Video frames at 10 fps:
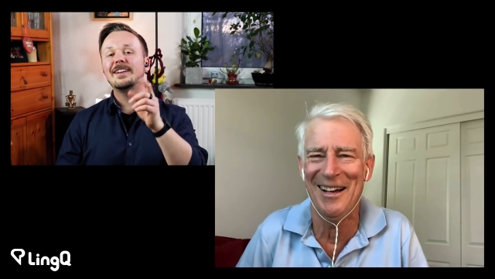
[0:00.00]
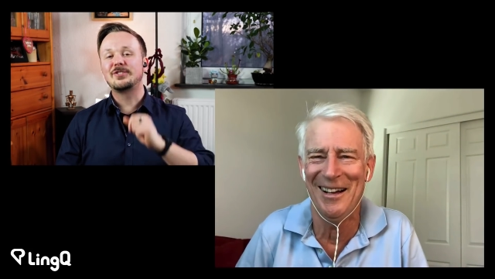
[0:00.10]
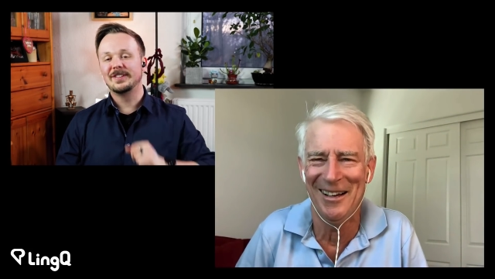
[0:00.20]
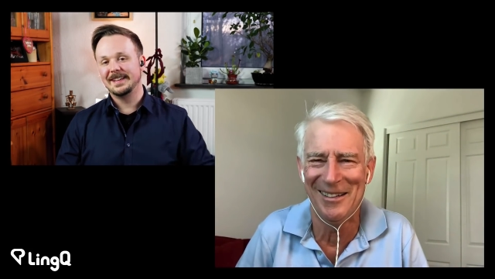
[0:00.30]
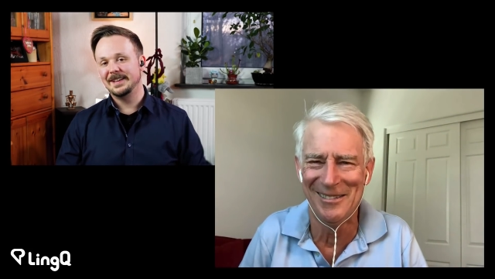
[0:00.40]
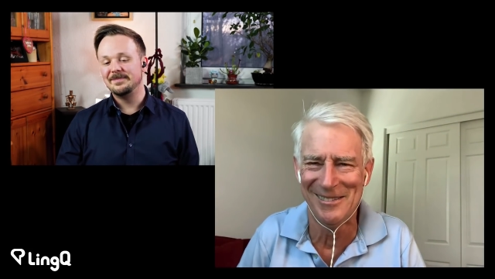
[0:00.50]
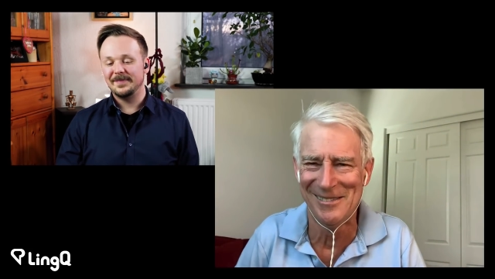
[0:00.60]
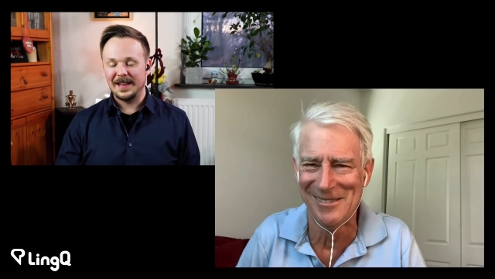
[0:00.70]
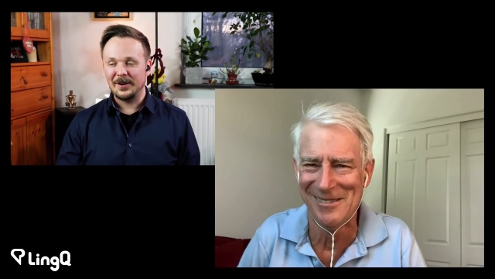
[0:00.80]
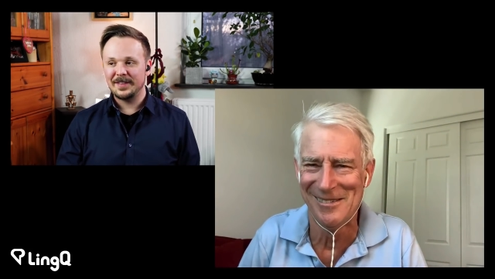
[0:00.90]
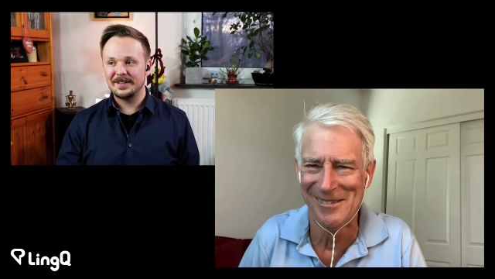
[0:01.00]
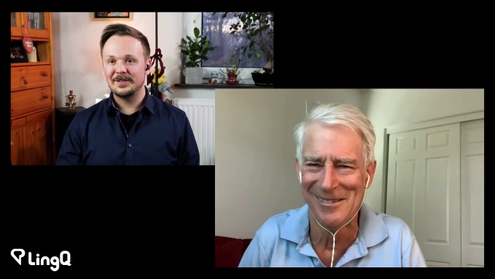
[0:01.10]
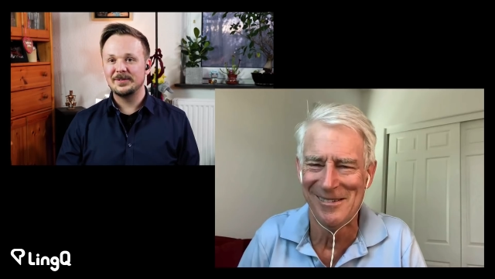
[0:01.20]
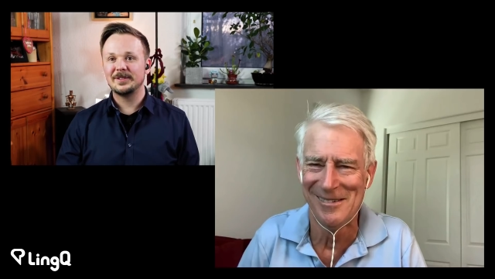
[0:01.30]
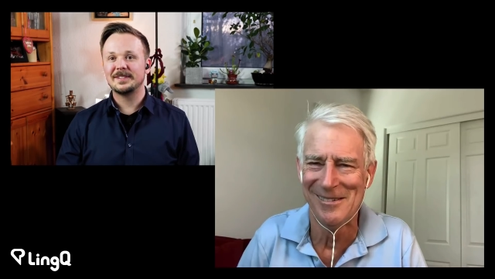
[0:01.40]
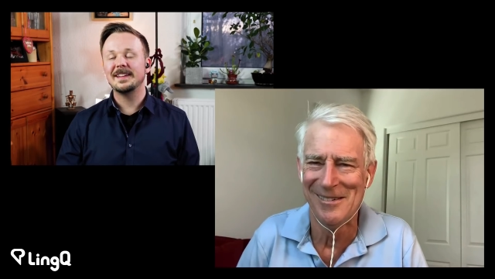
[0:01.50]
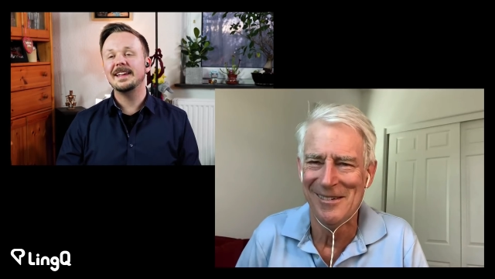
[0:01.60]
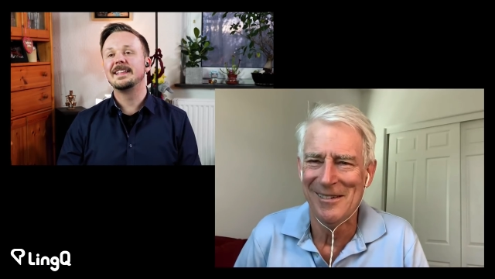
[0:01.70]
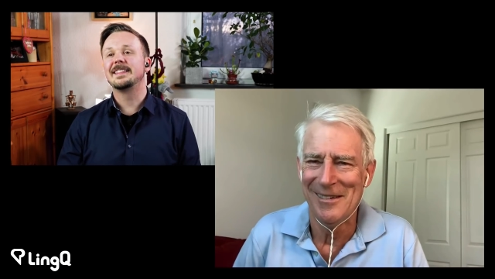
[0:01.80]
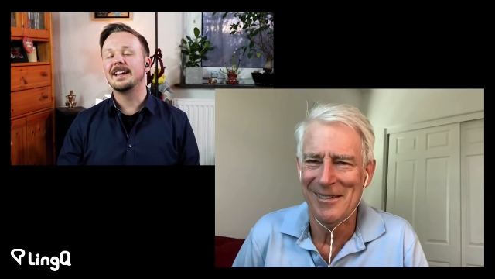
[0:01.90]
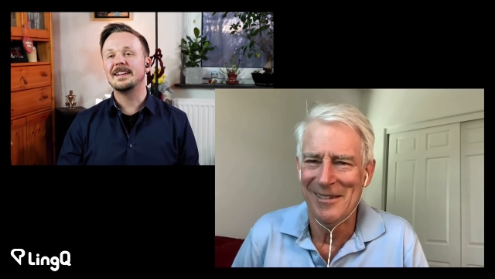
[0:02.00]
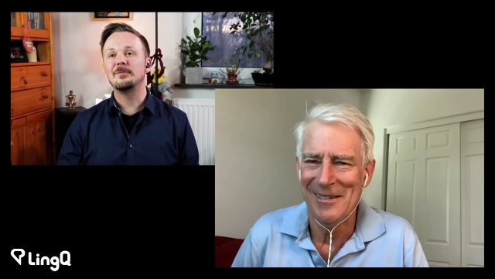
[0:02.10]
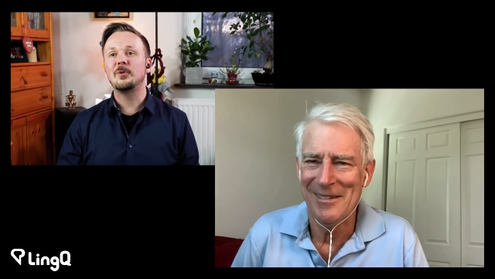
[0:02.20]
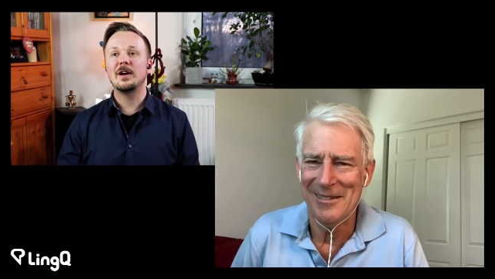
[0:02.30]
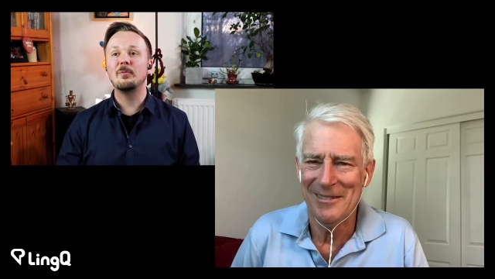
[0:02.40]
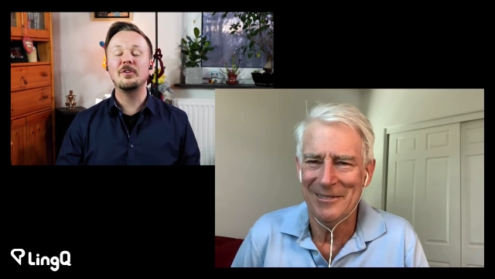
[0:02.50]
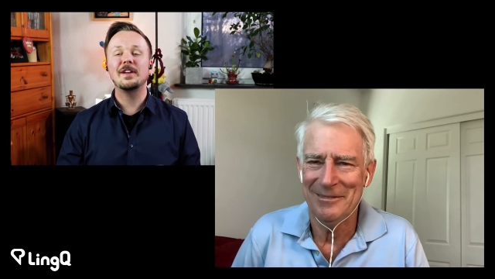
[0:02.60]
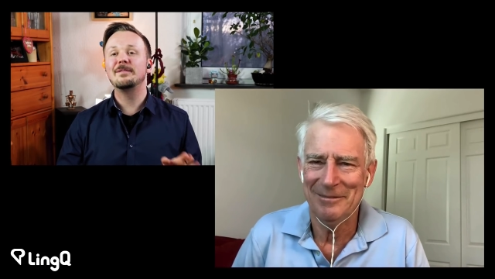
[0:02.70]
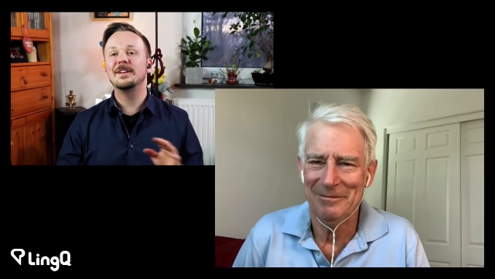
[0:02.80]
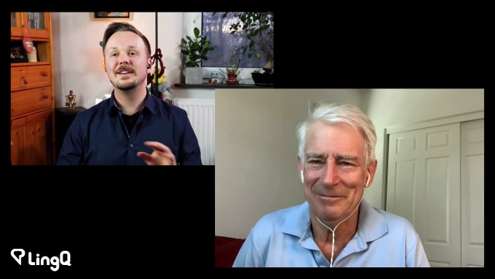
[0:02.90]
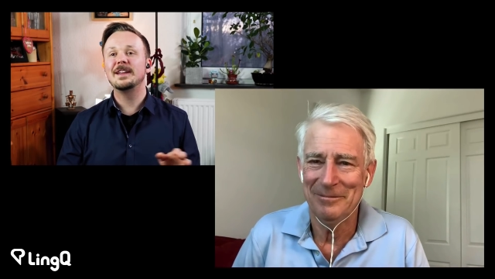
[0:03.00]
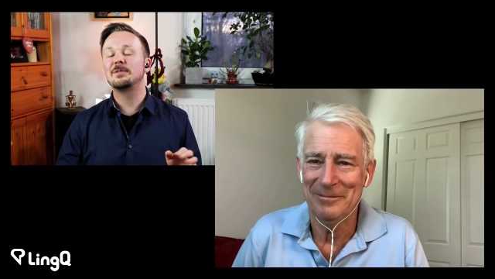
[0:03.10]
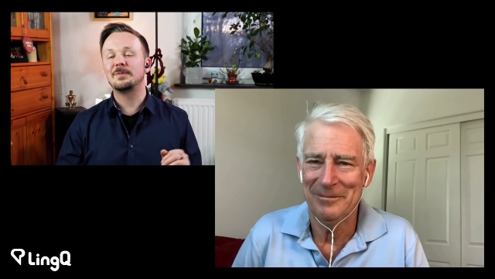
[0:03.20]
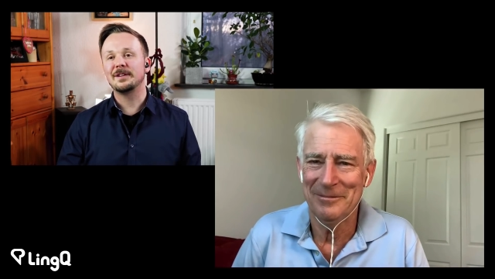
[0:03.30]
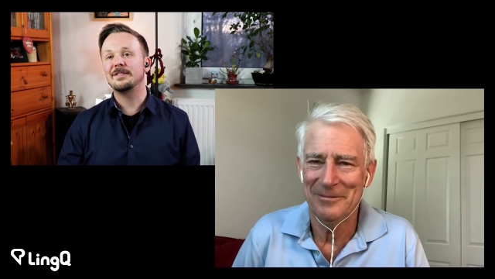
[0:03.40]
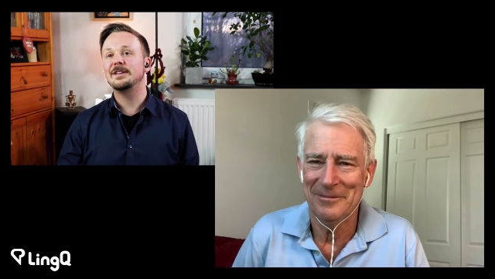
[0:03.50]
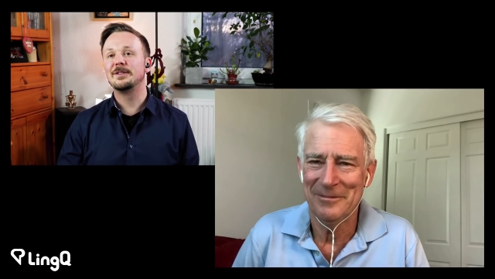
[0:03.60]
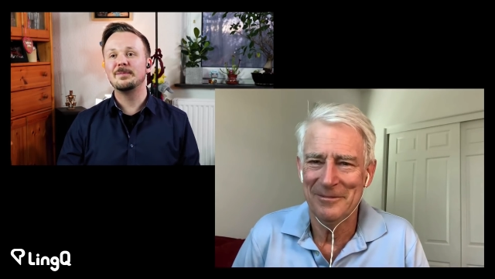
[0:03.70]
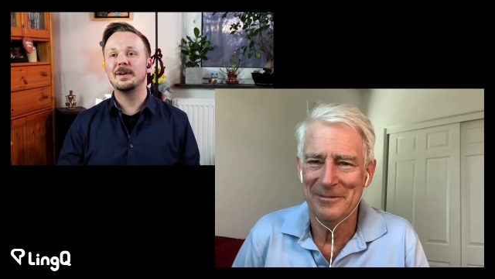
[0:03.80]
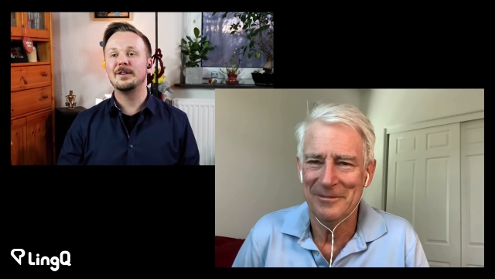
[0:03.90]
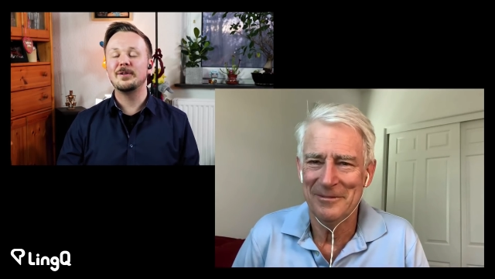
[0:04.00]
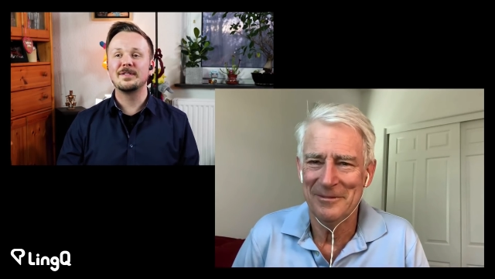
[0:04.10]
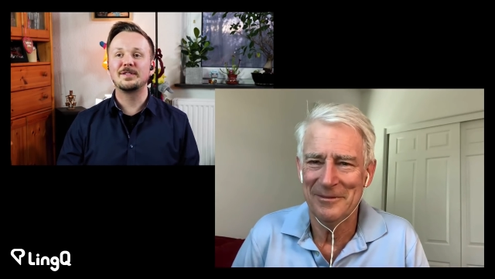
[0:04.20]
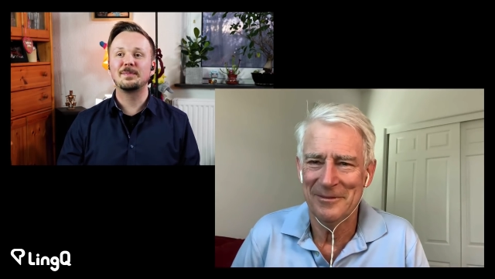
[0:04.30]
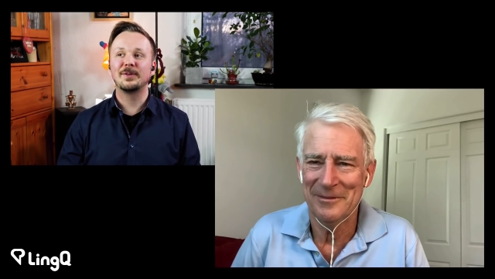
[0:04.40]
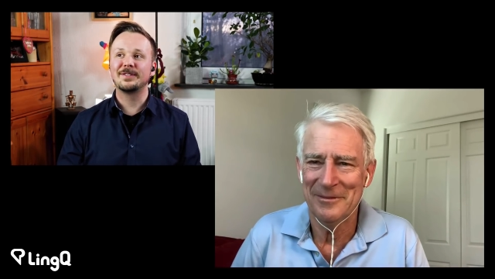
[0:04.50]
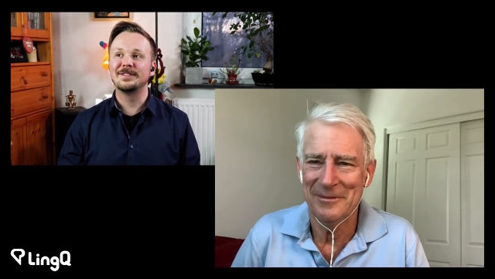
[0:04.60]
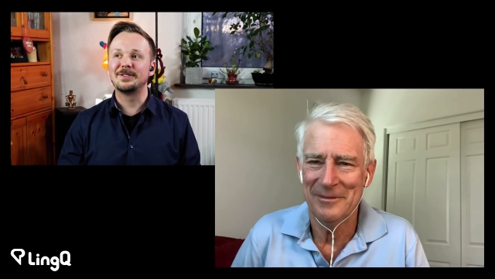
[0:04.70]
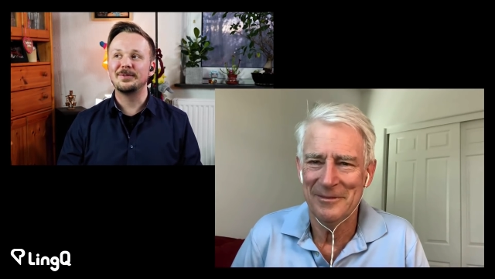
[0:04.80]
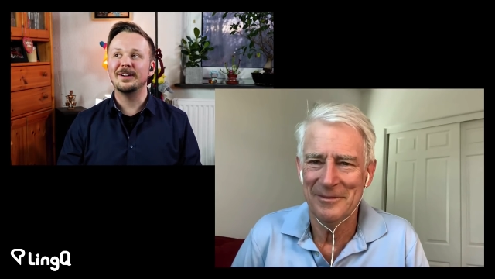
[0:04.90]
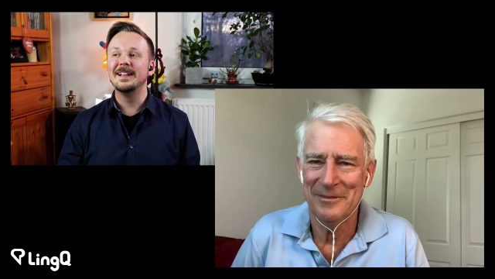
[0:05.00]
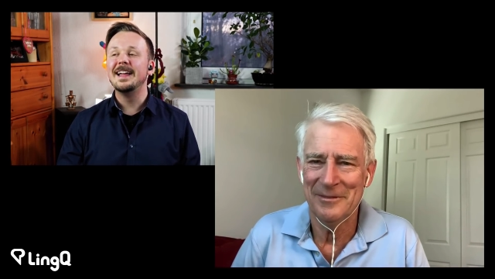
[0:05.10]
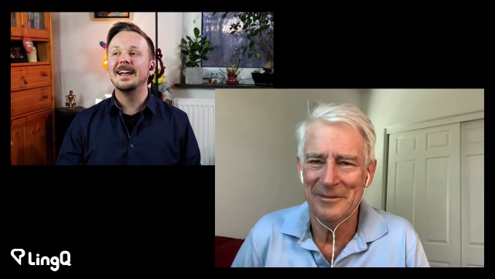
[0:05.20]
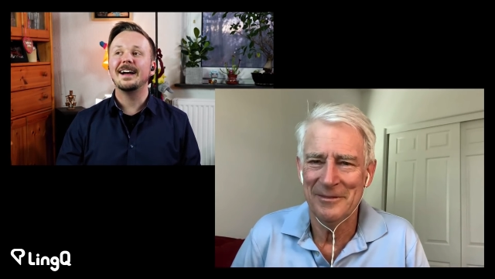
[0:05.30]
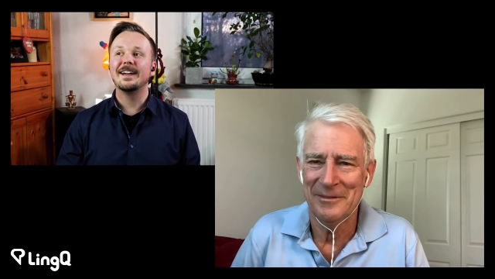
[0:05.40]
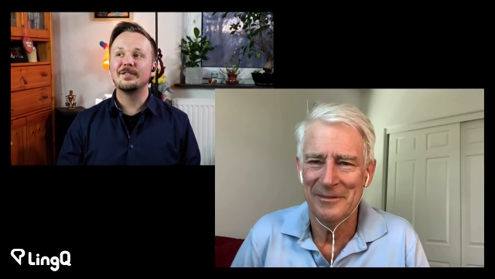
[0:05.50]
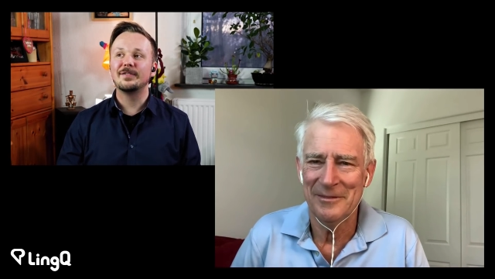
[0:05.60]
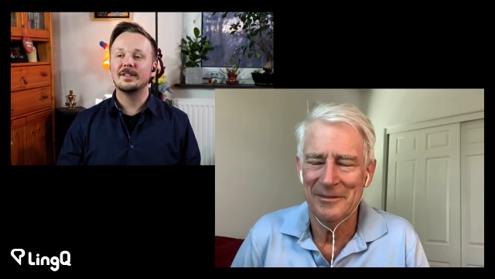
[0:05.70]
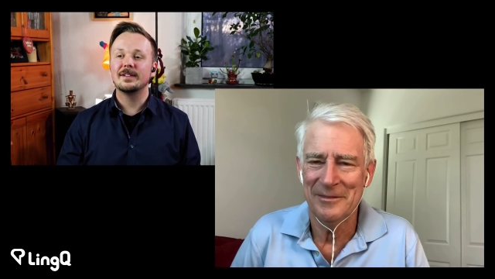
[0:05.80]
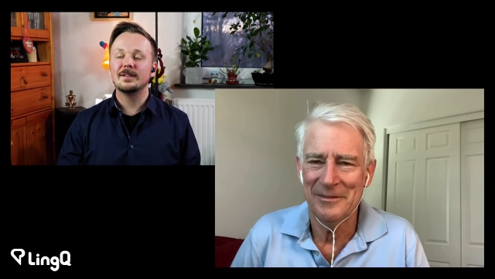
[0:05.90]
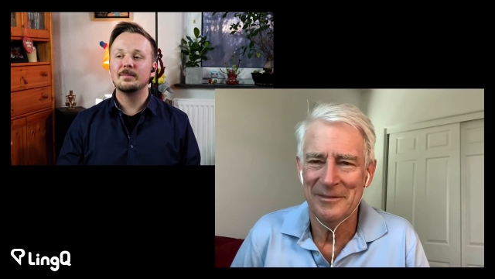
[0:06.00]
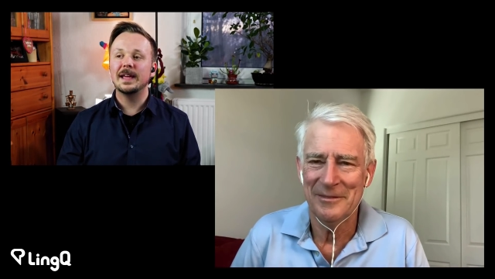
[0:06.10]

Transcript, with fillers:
Speaker 1: Actually, now that you are saying that, I w- I won't name any names, but I think you might know this person as well. I have uh,